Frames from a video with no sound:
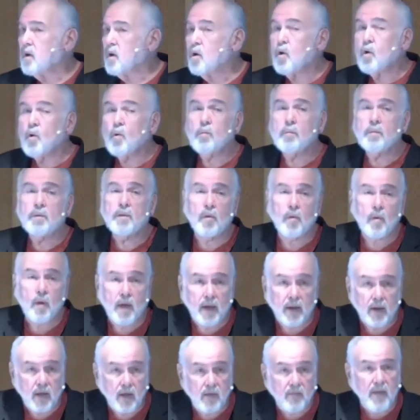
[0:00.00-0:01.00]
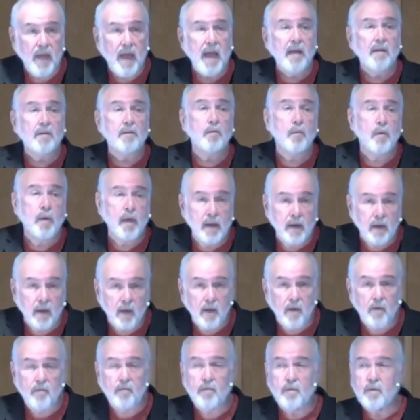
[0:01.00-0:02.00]
Whom do I love? How do I
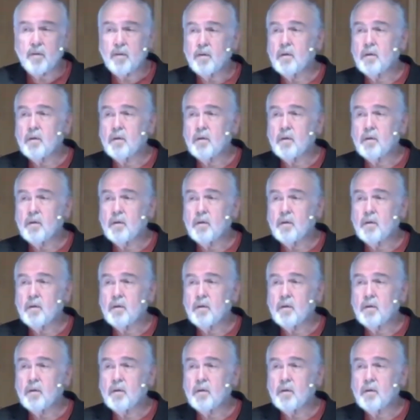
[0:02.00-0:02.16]
love?